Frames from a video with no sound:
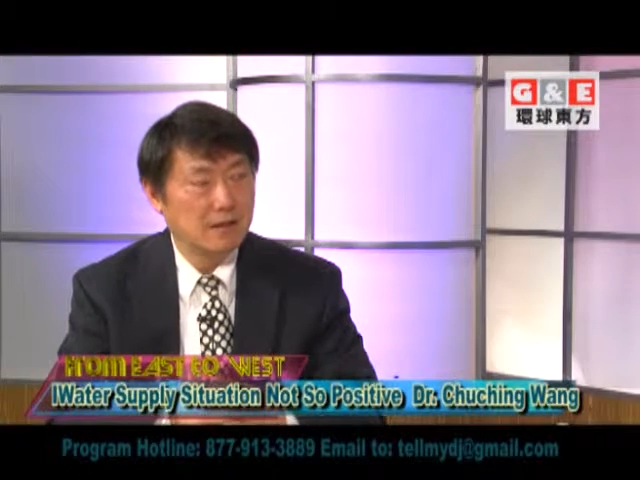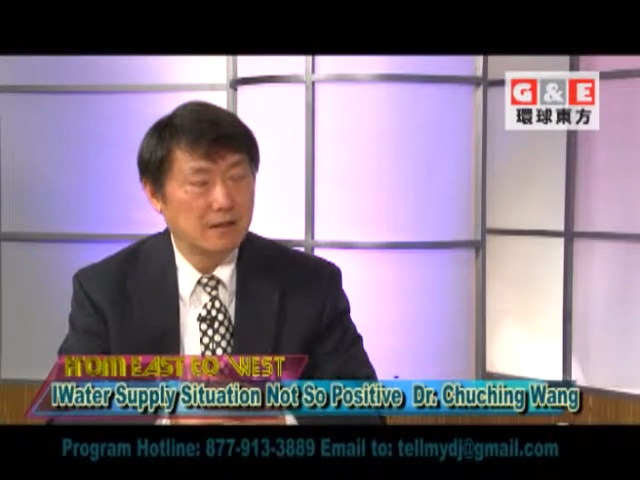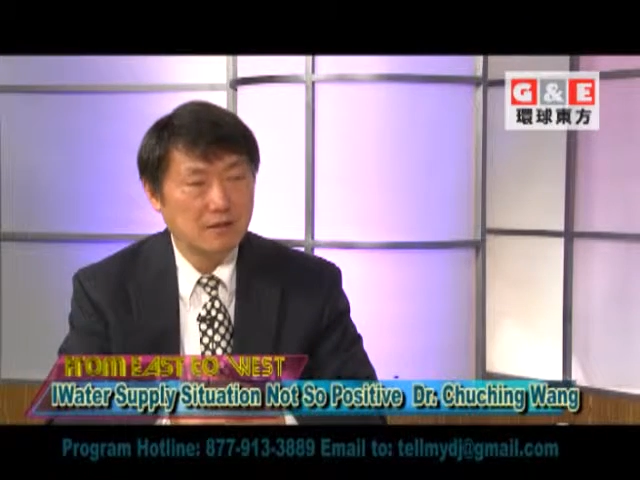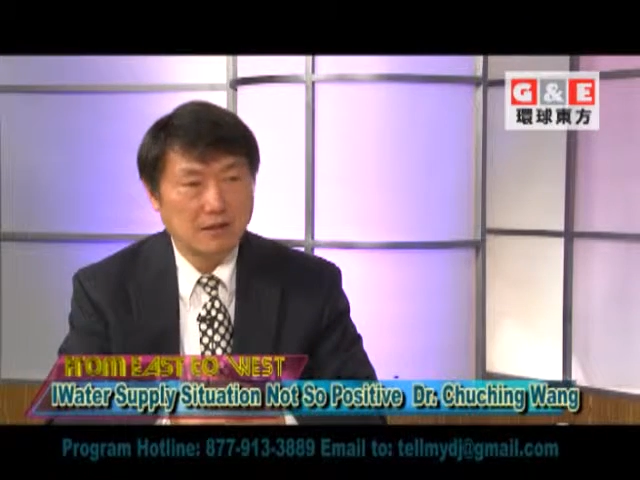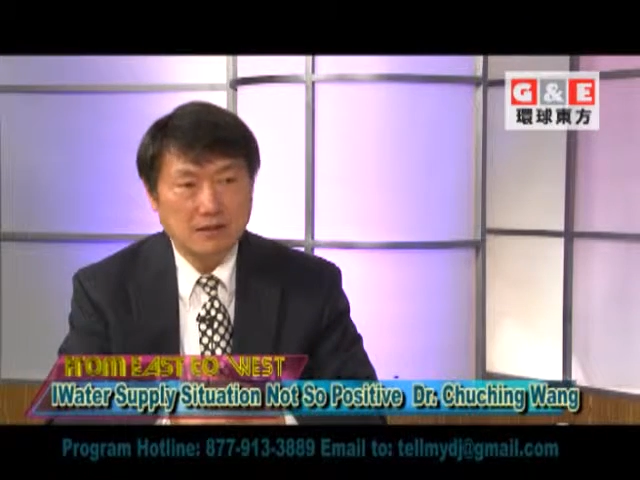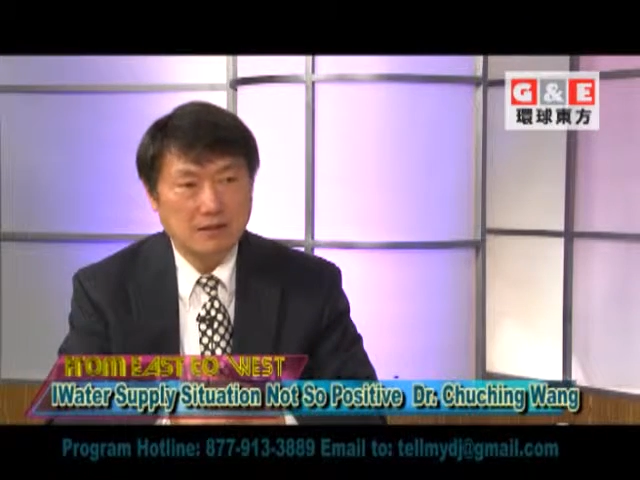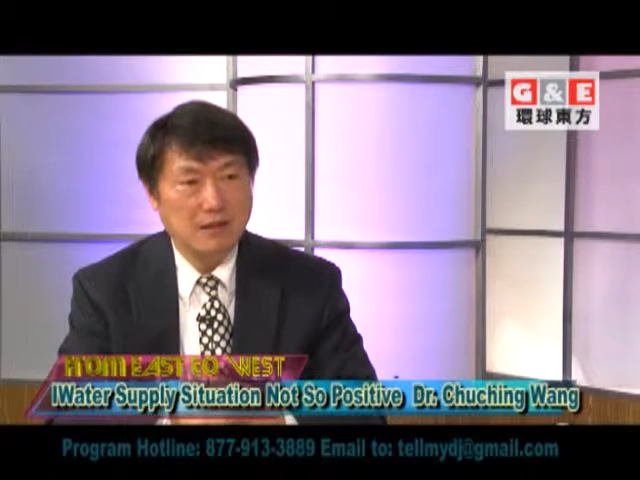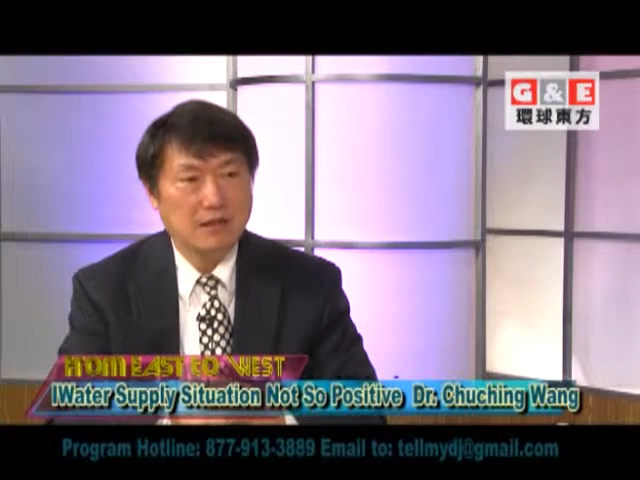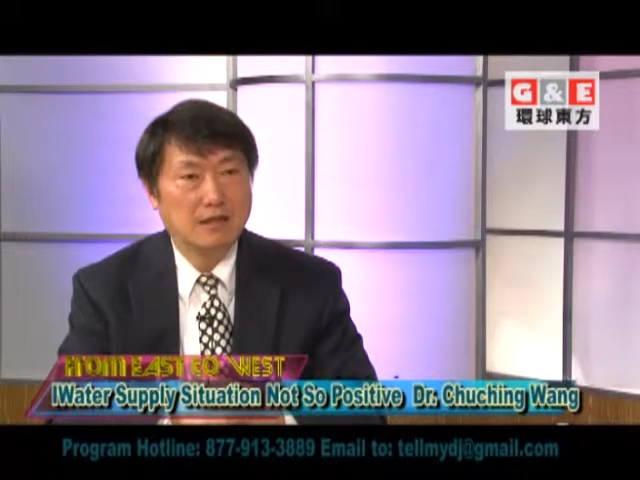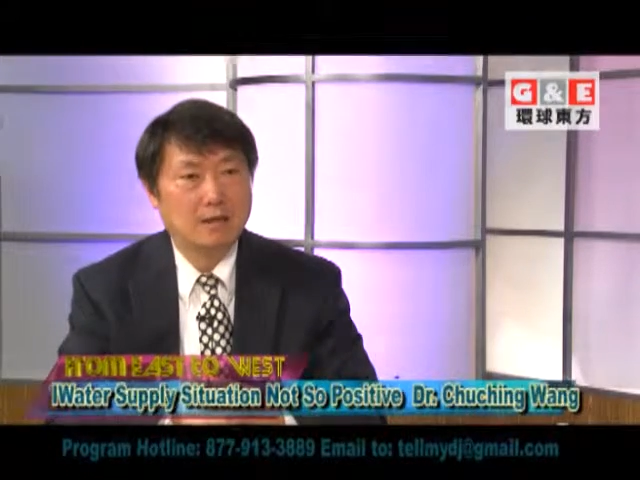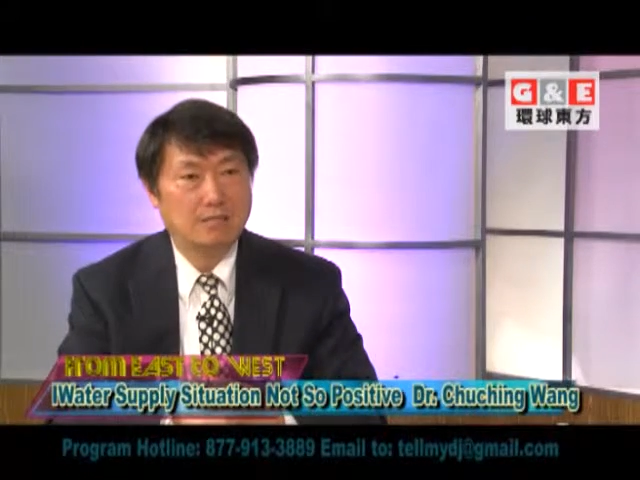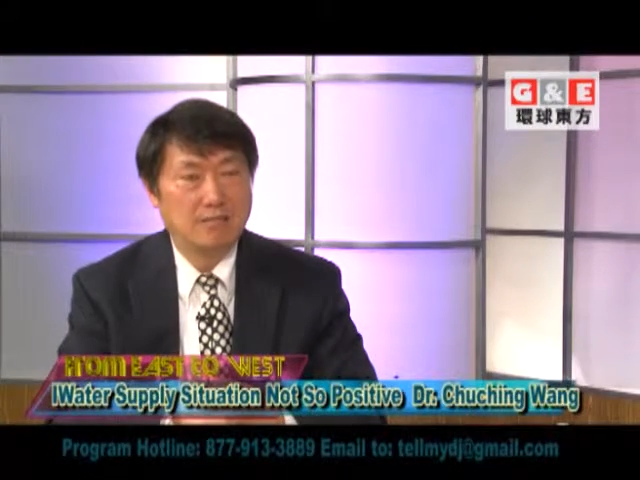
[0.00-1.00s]
the
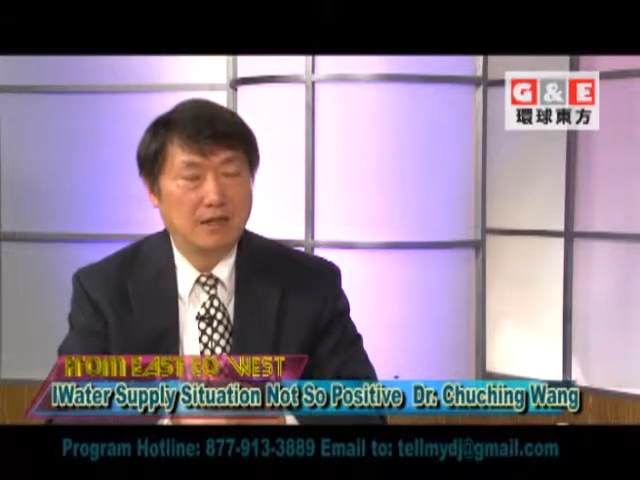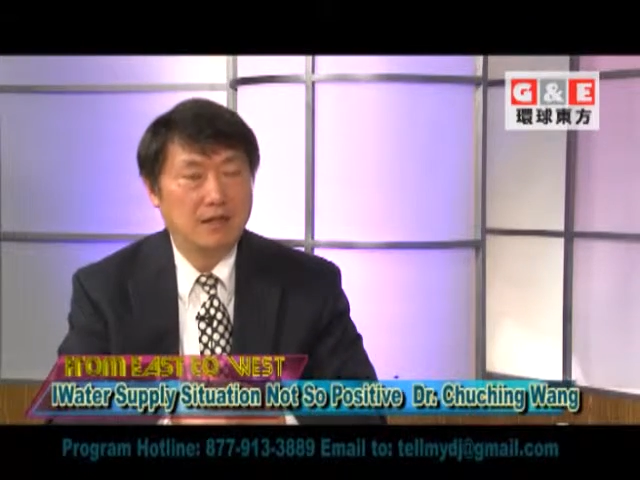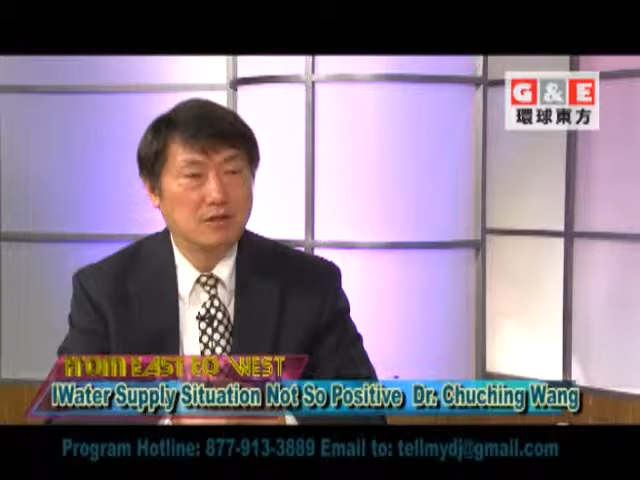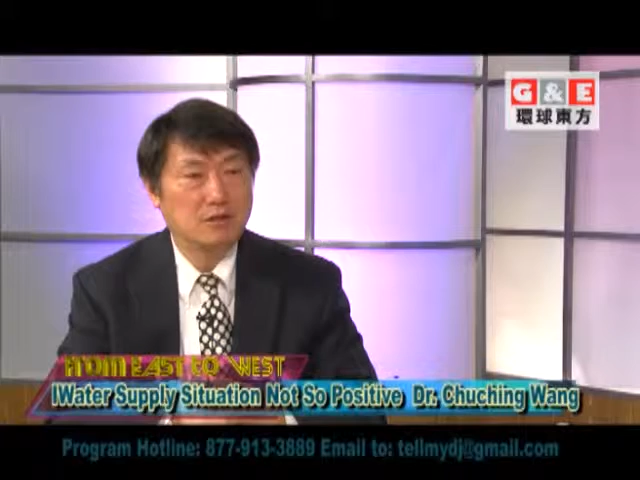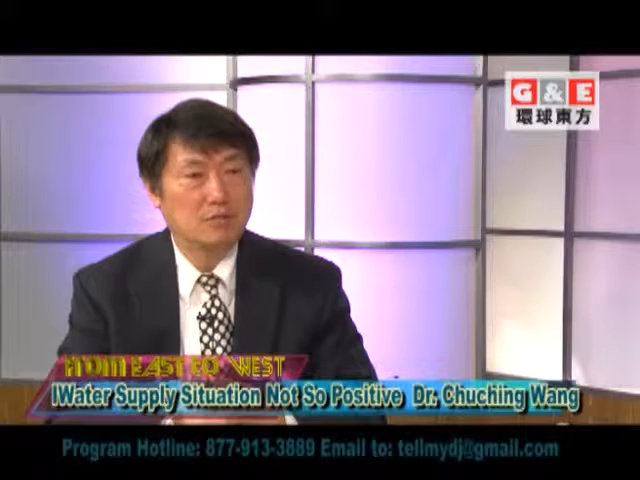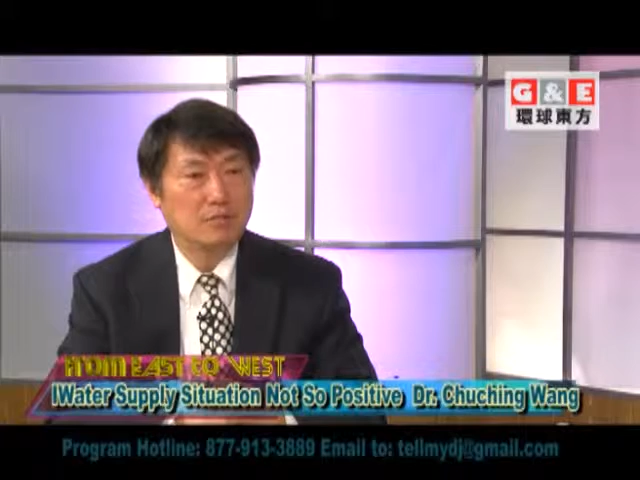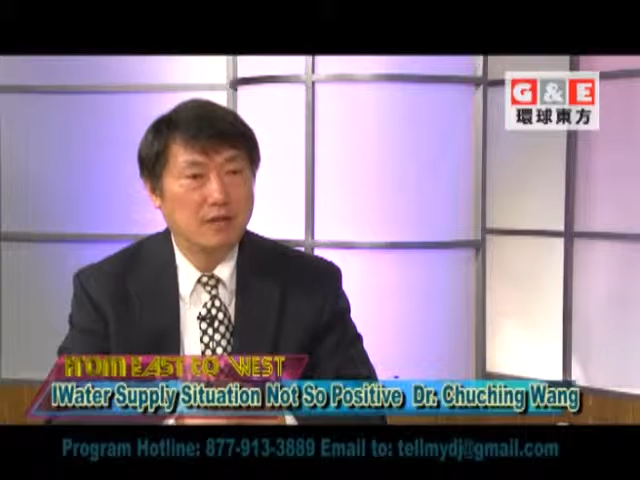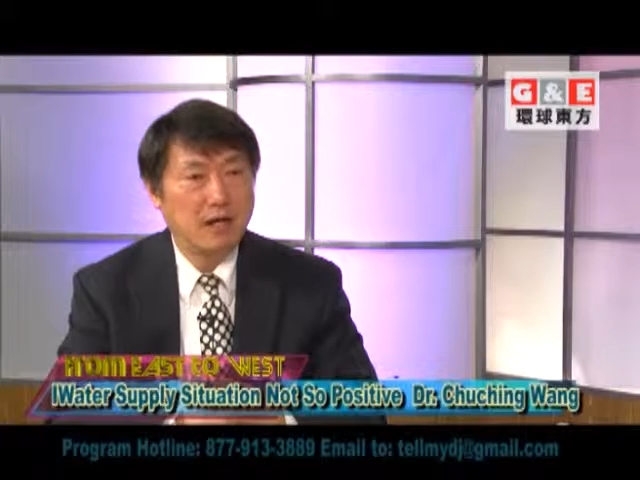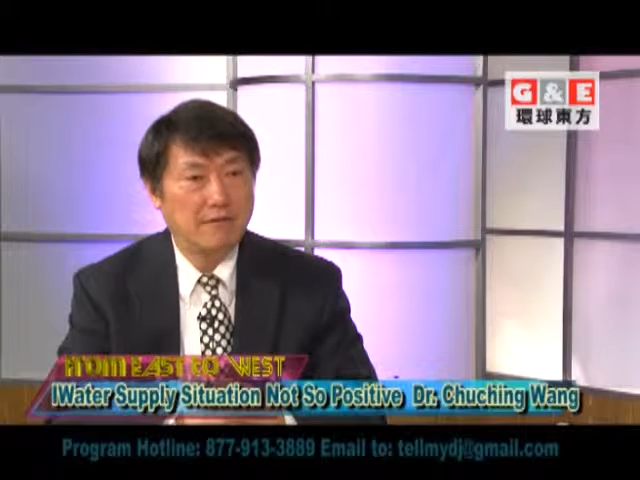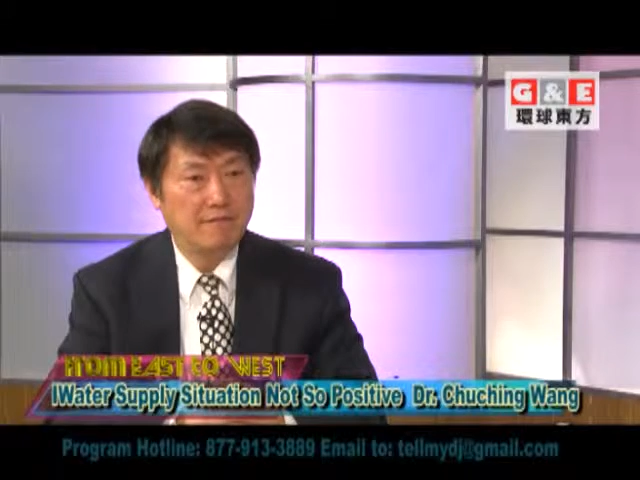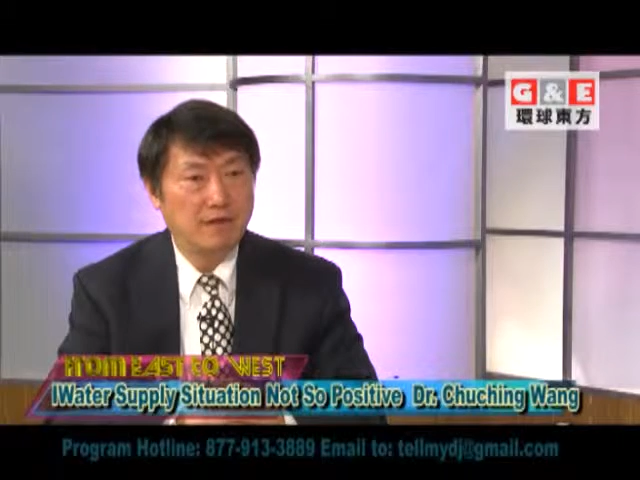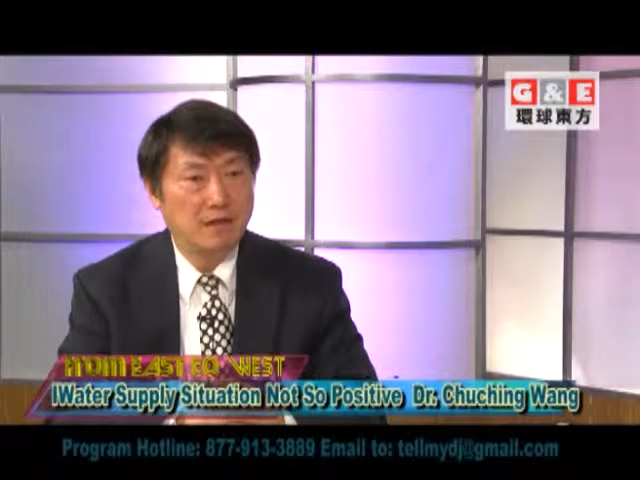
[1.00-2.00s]
better to
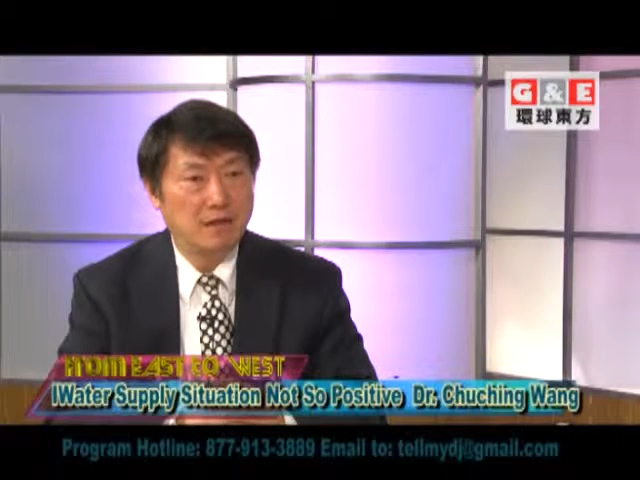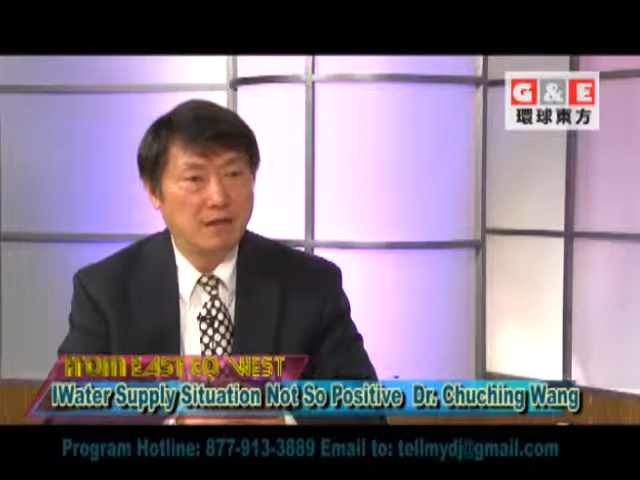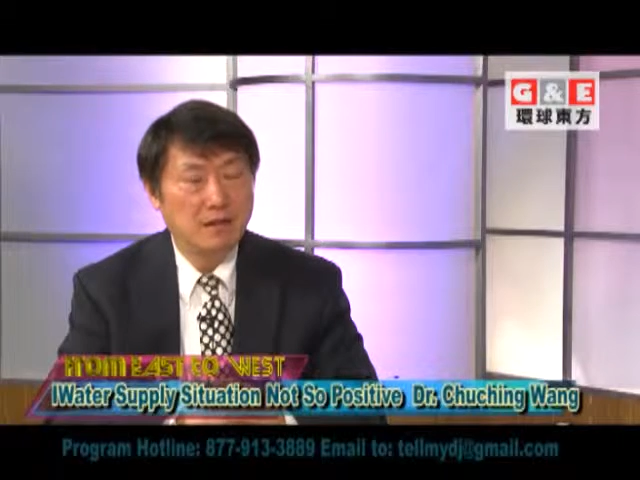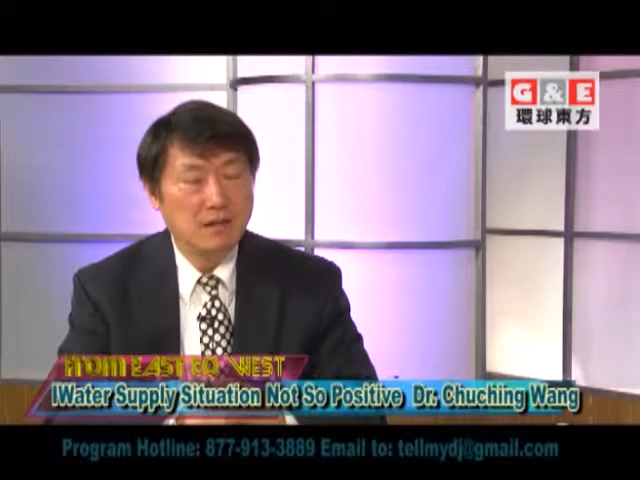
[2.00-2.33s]
have an